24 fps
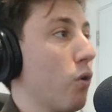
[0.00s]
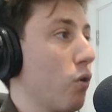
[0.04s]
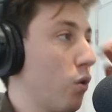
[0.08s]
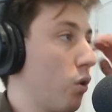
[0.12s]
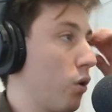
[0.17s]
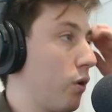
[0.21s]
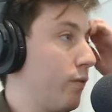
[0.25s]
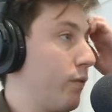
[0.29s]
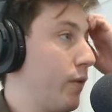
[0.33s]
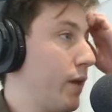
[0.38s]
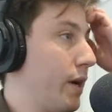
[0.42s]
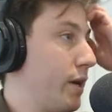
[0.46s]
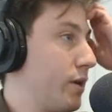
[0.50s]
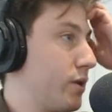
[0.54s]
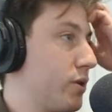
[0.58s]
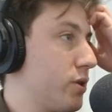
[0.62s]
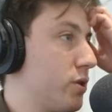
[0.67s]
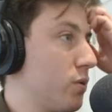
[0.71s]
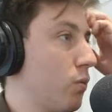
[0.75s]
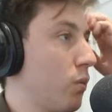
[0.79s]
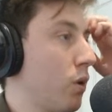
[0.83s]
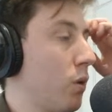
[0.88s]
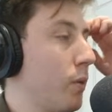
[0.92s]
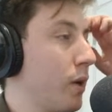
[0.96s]
all of
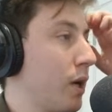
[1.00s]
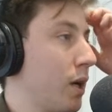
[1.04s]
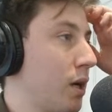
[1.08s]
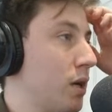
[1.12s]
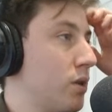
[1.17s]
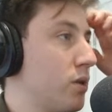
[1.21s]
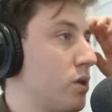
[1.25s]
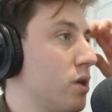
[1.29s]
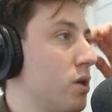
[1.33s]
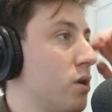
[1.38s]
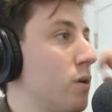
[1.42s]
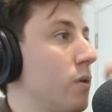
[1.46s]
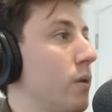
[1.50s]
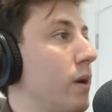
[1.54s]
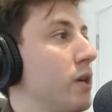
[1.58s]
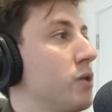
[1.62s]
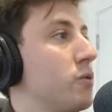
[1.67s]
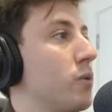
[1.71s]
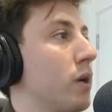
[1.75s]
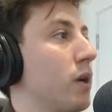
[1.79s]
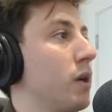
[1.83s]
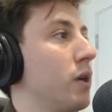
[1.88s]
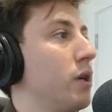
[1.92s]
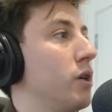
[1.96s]
this, what we're going to do
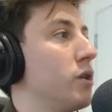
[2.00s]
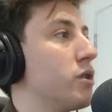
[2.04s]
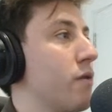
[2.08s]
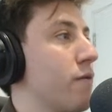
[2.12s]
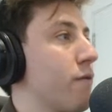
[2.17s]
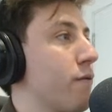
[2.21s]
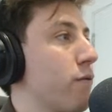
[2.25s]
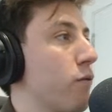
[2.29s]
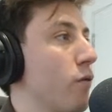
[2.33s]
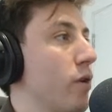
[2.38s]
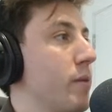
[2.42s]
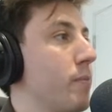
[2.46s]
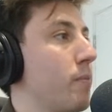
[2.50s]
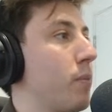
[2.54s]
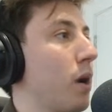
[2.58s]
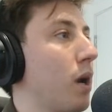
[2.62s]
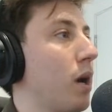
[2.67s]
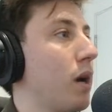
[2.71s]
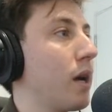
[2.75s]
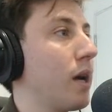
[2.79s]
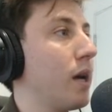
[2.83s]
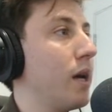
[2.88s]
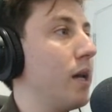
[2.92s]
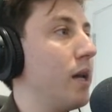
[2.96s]
is we're going to use a free
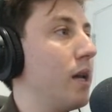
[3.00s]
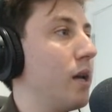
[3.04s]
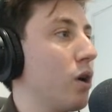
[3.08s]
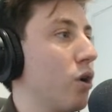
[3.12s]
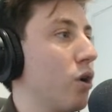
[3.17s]
plugin